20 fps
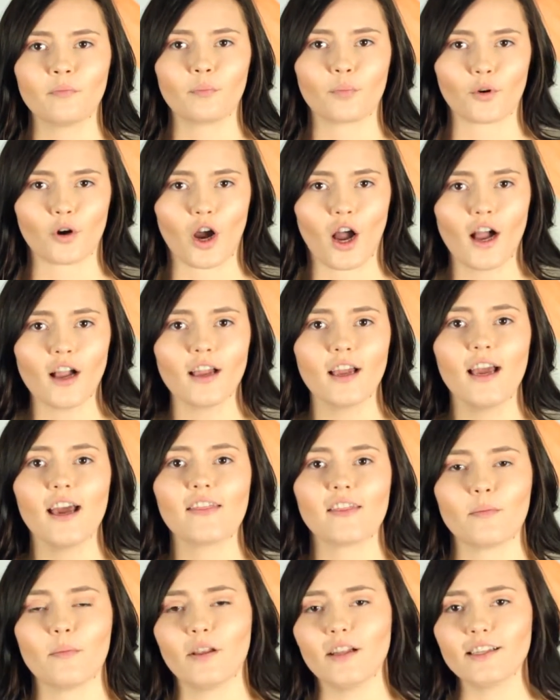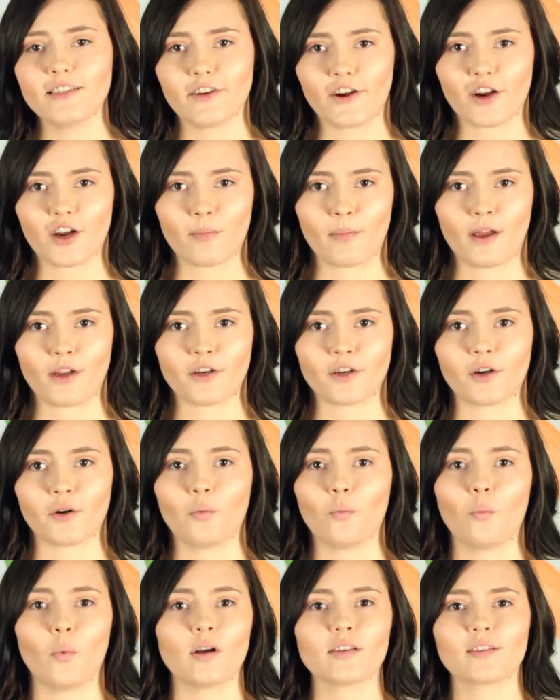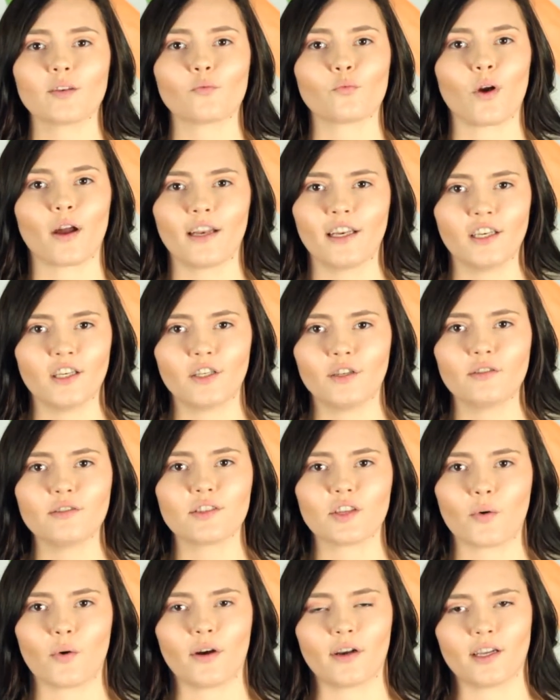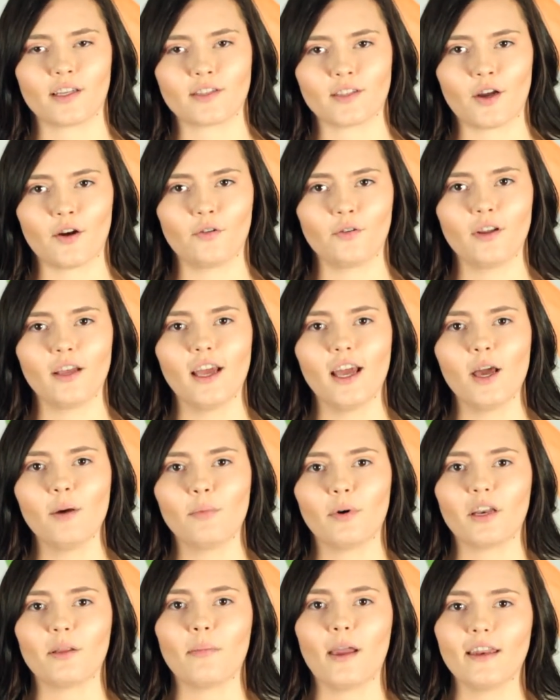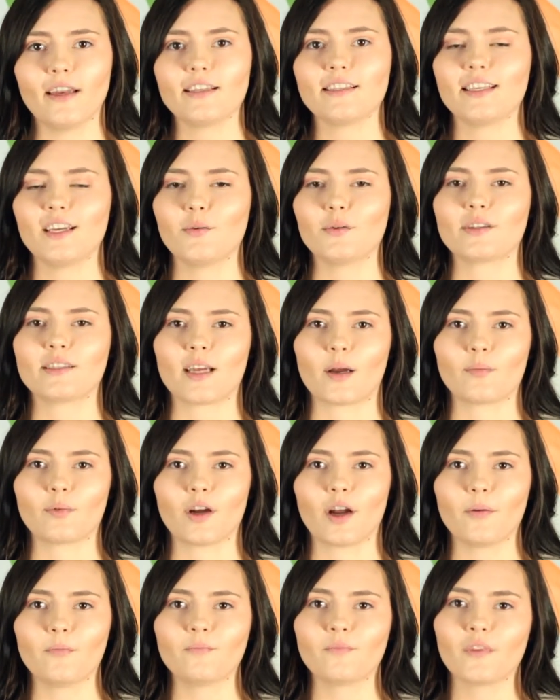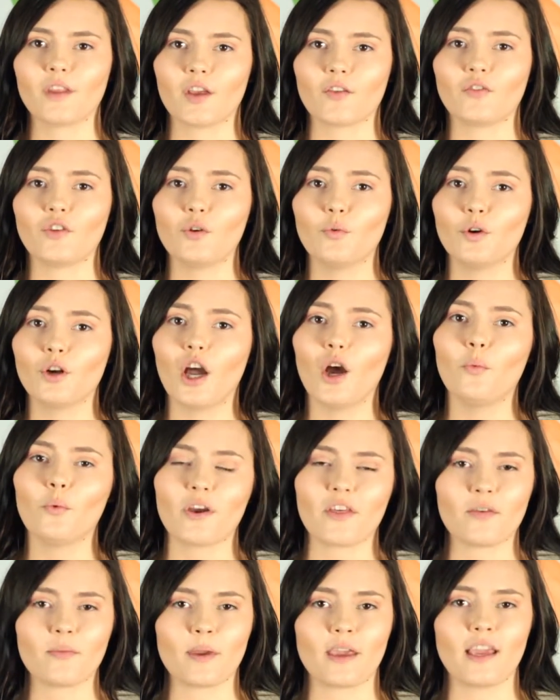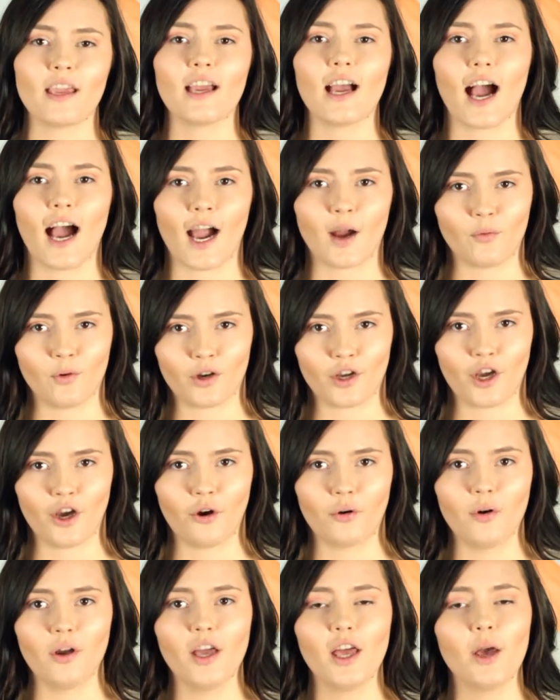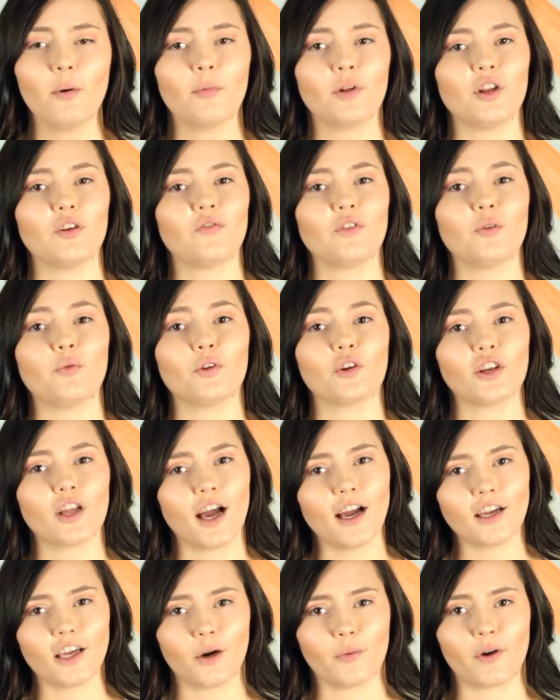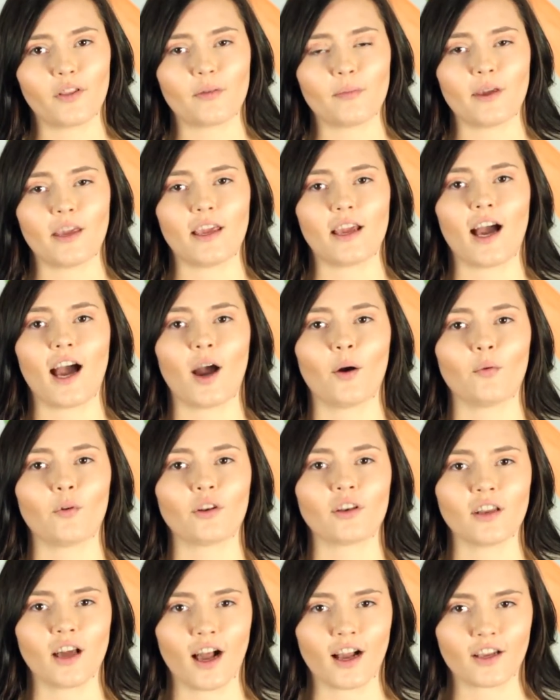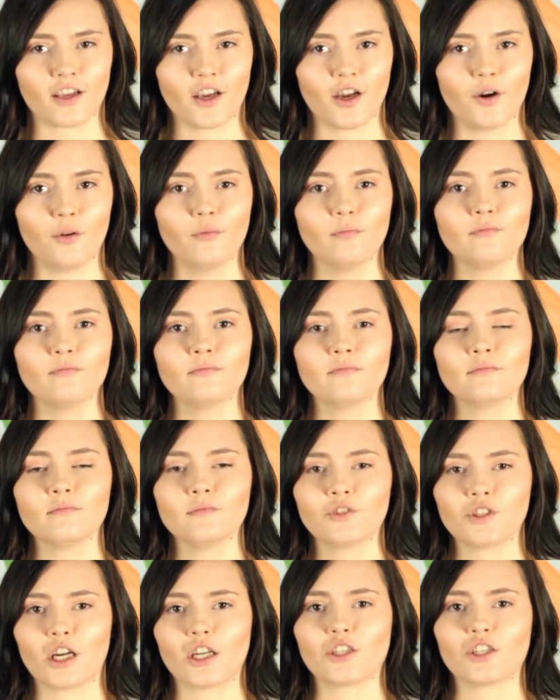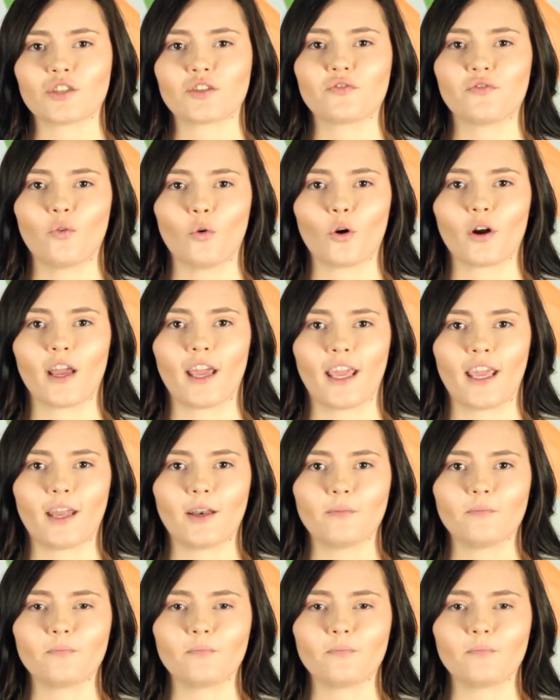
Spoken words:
Barak, the military commander, wasn't ready to do so on his own, but he made a deal with Deborah. "If you will go with me, I will go. But if you will not go with me, I will not go." Judges 4:8.